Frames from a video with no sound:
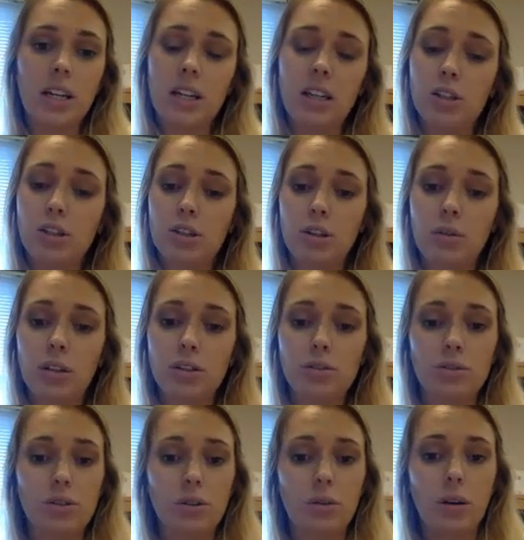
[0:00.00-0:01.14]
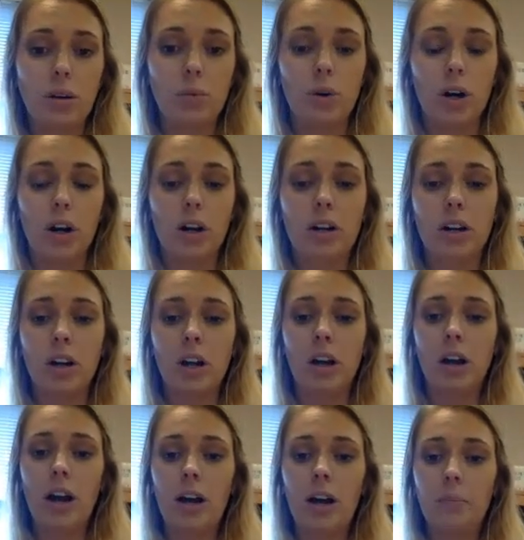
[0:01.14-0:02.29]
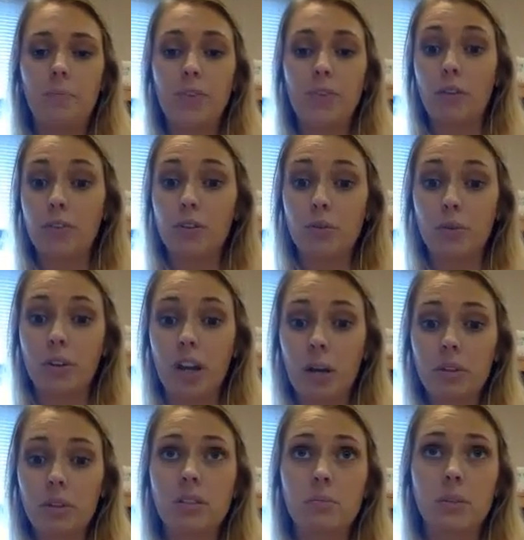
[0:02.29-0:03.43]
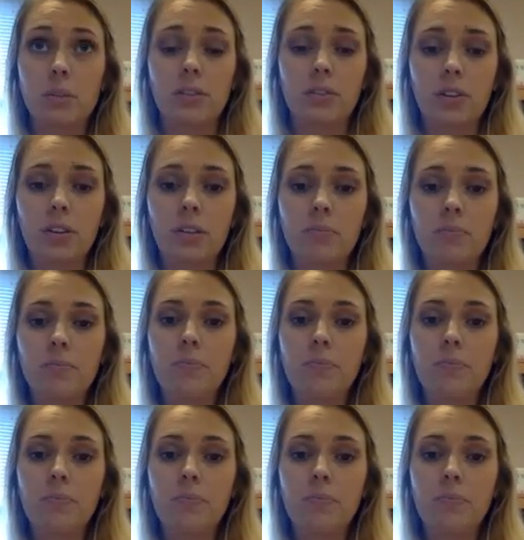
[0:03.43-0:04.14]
any students doing work off the school campus specifically.